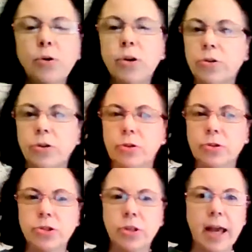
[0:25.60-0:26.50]
know you're
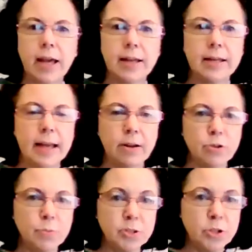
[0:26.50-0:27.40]
used to that in
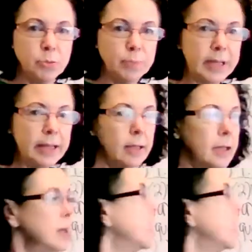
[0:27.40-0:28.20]
Algebra 2B,